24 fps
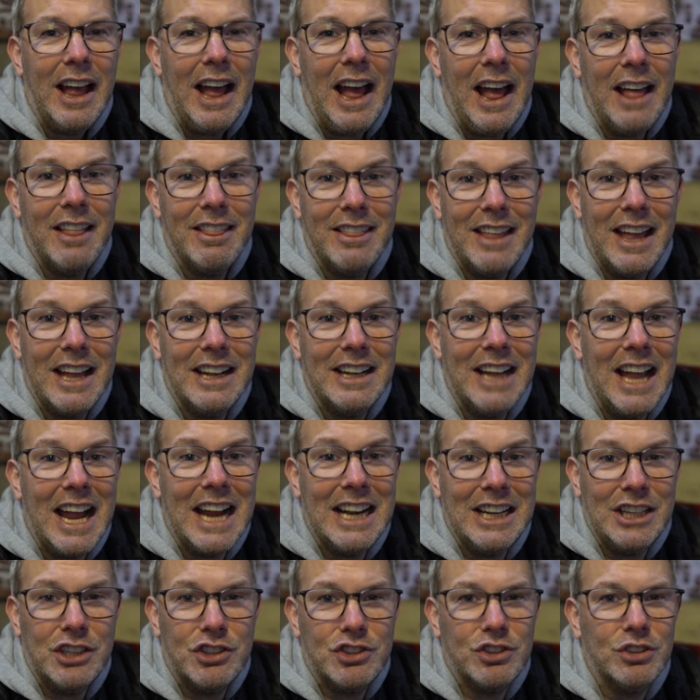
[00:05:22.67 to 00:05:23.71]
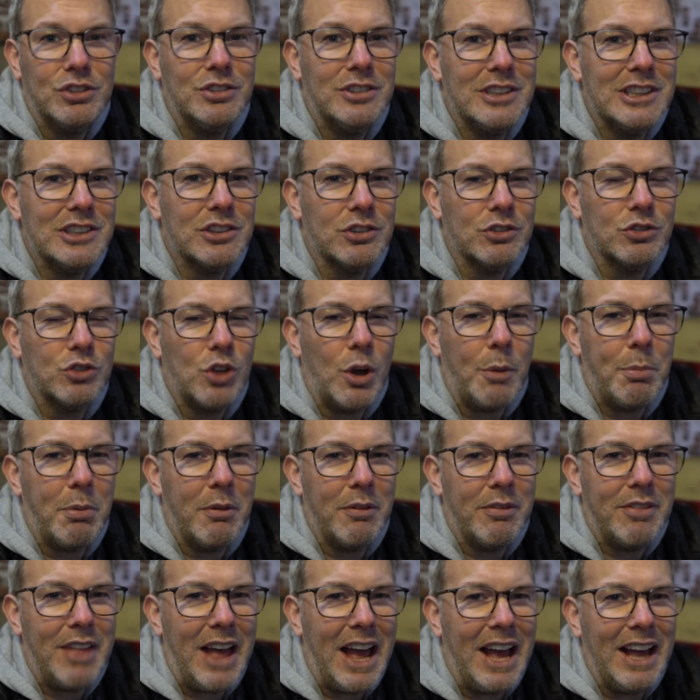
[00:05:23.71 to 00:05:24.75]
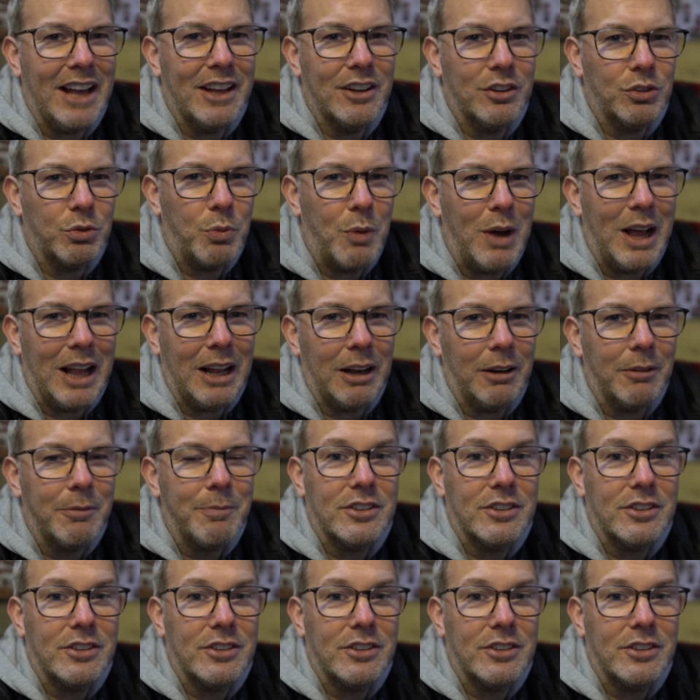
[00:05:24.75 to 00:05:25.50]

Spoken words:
and then any duties on top of that as well.